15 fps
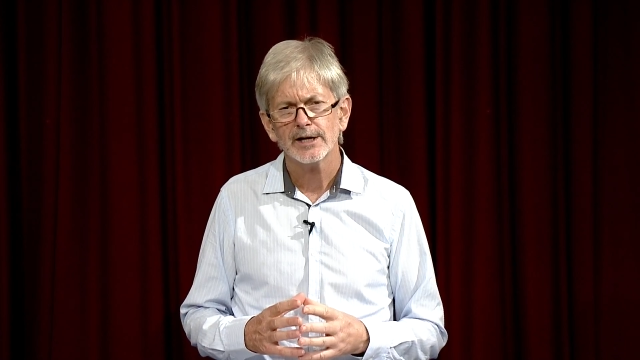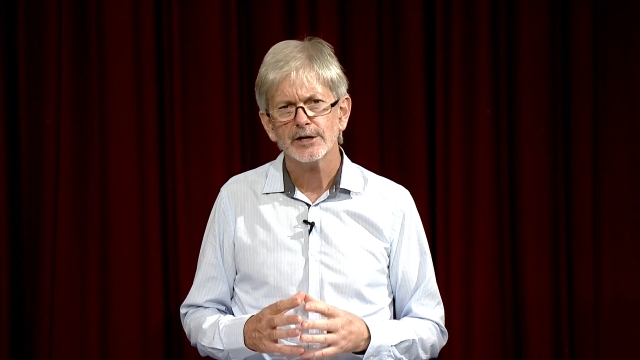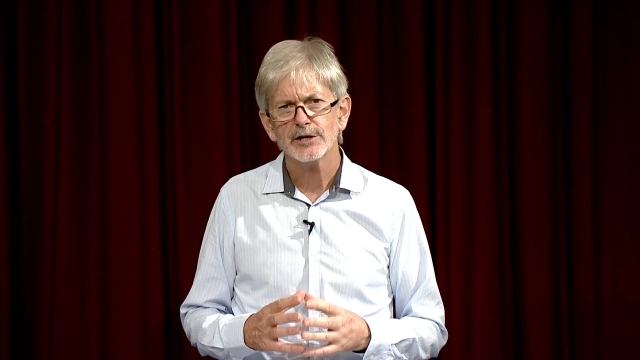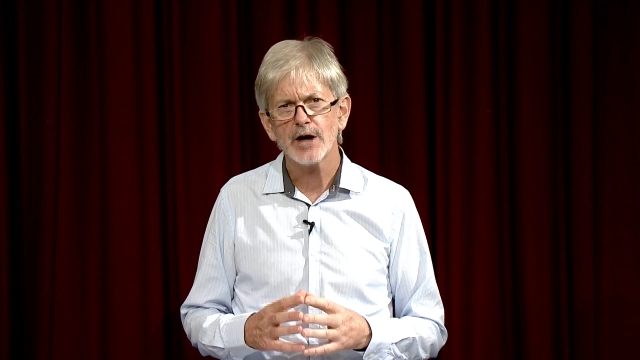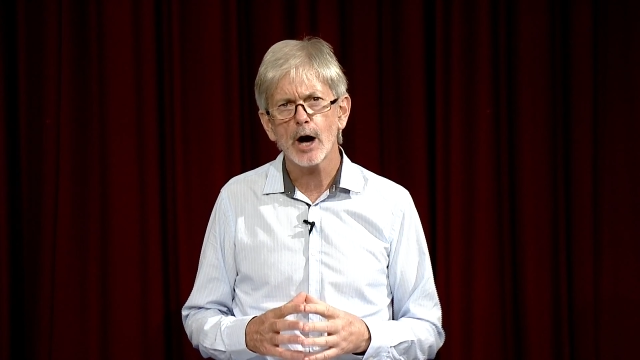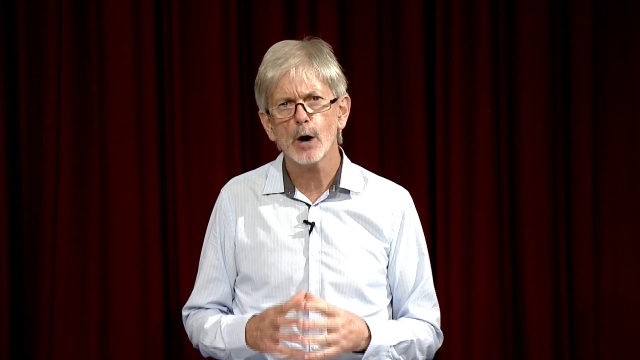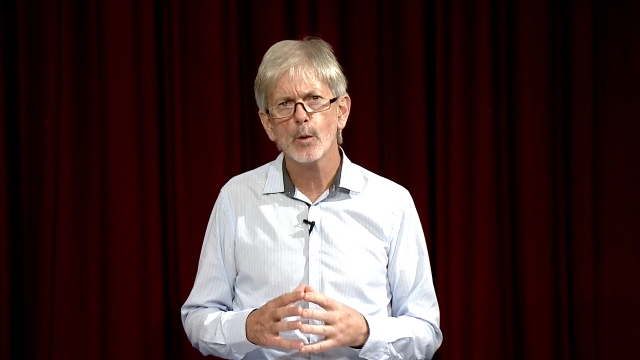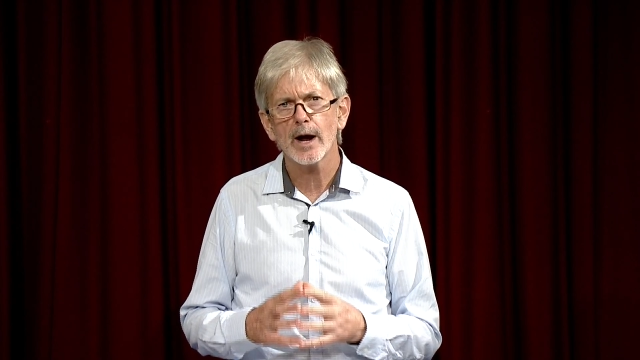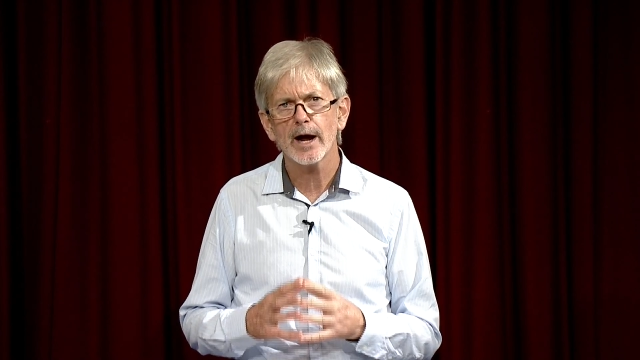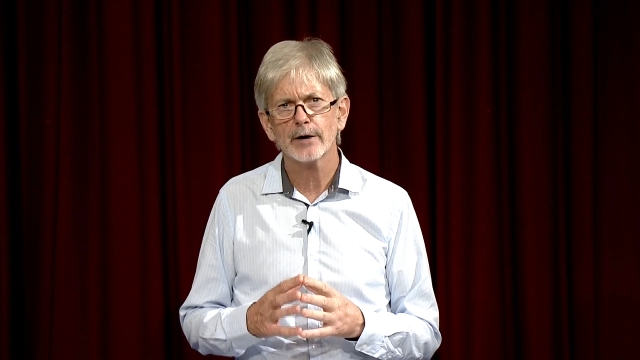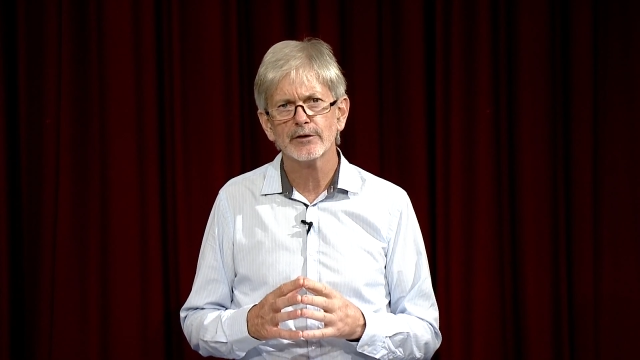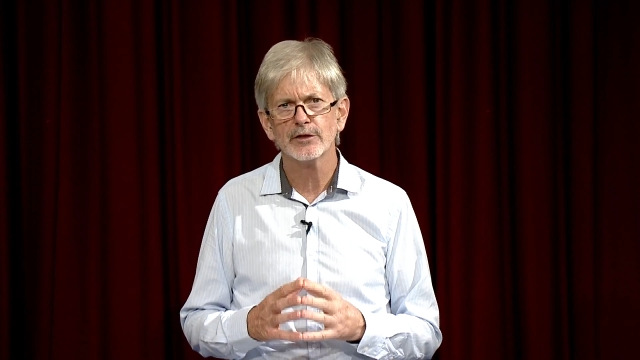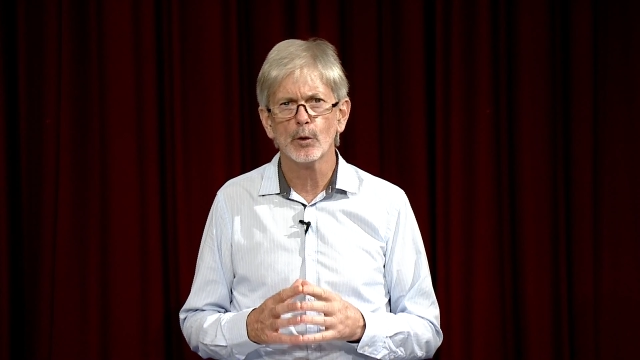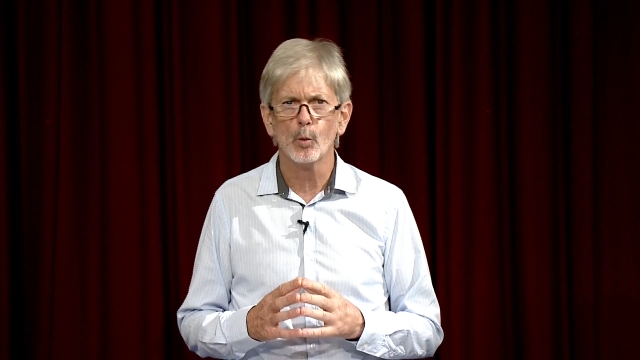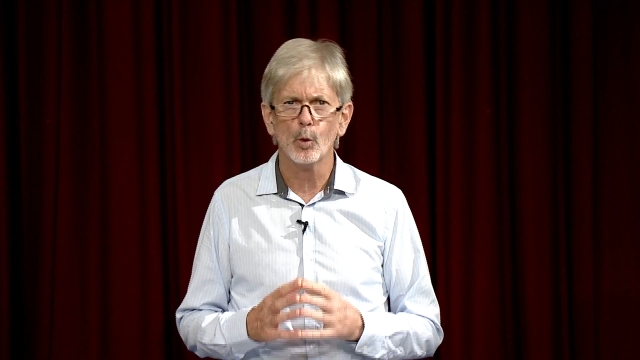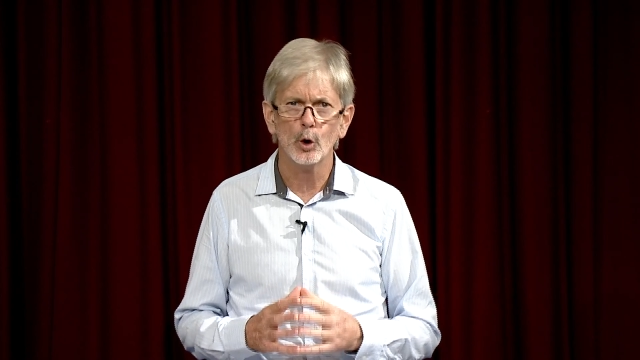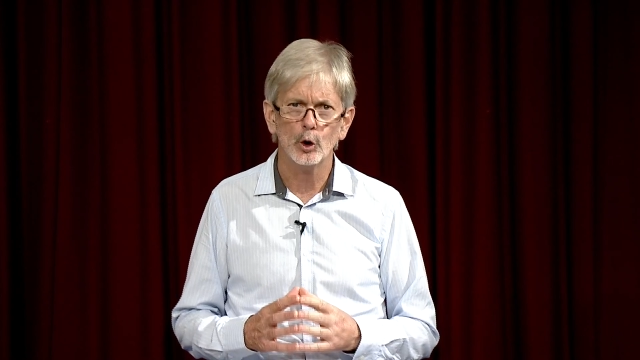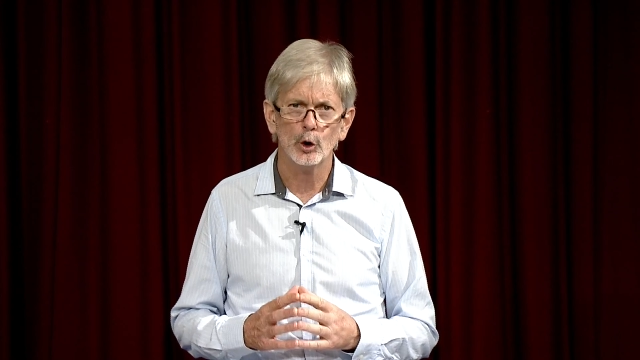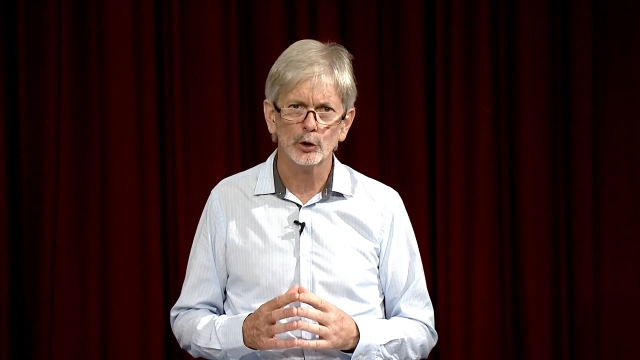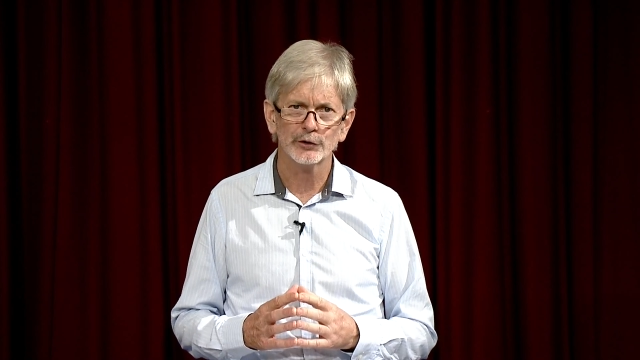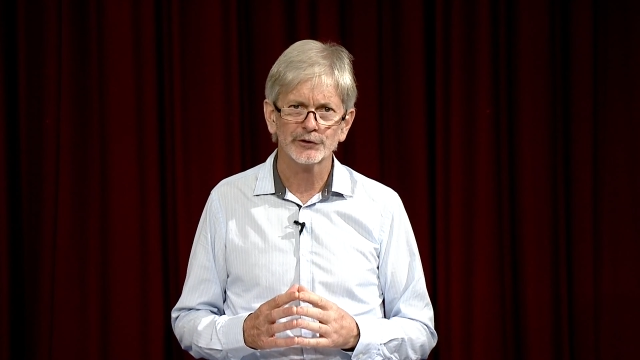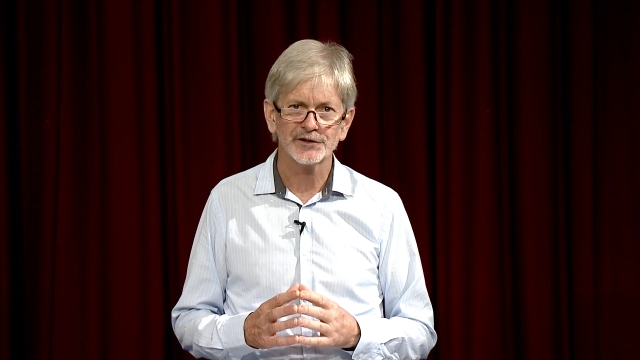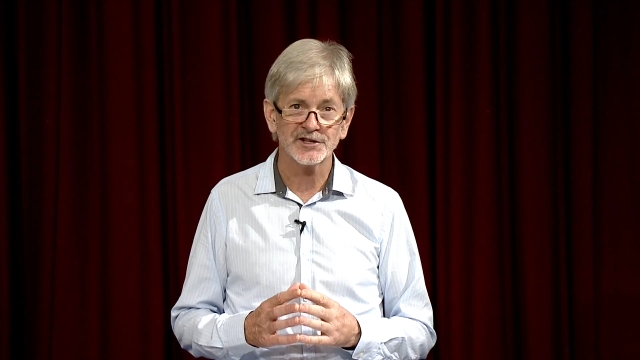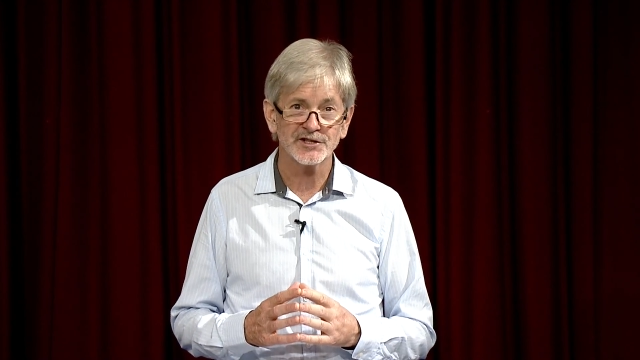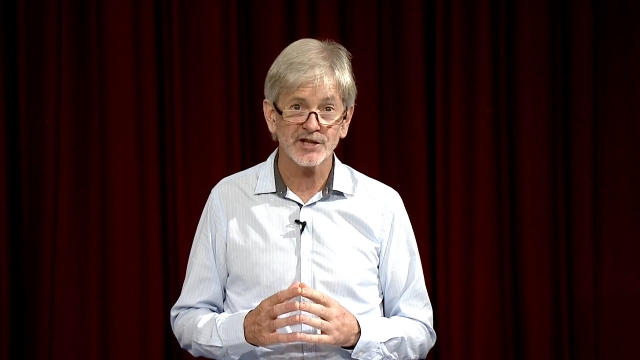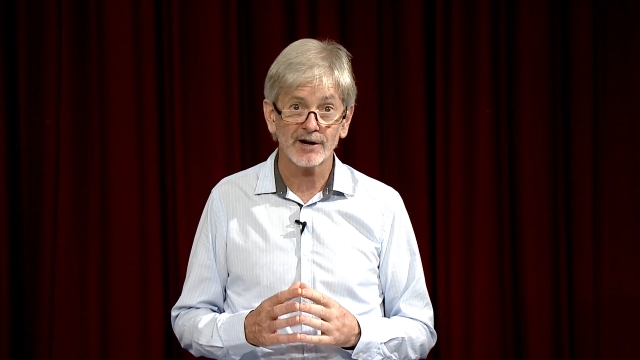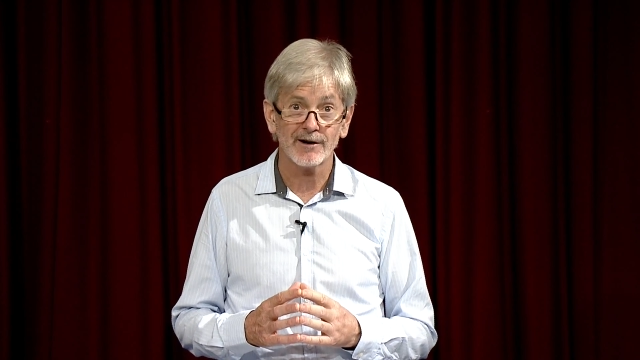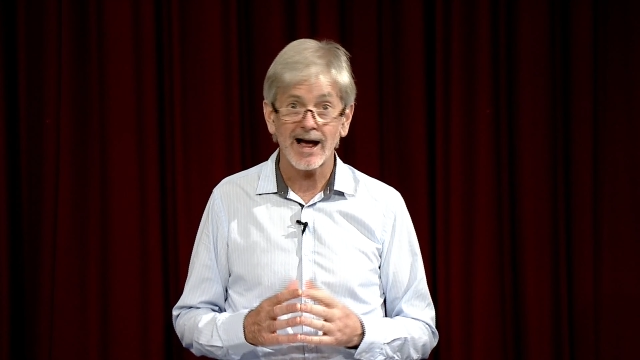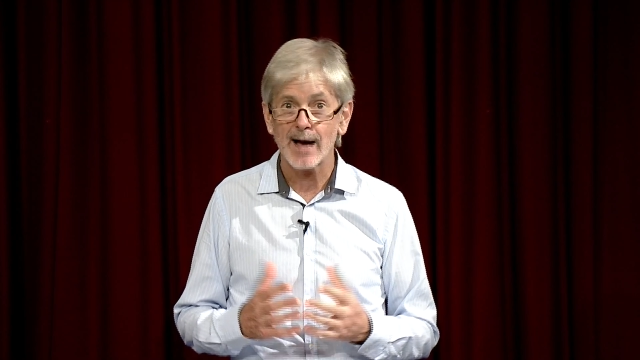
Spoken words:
Nowhere in the world is there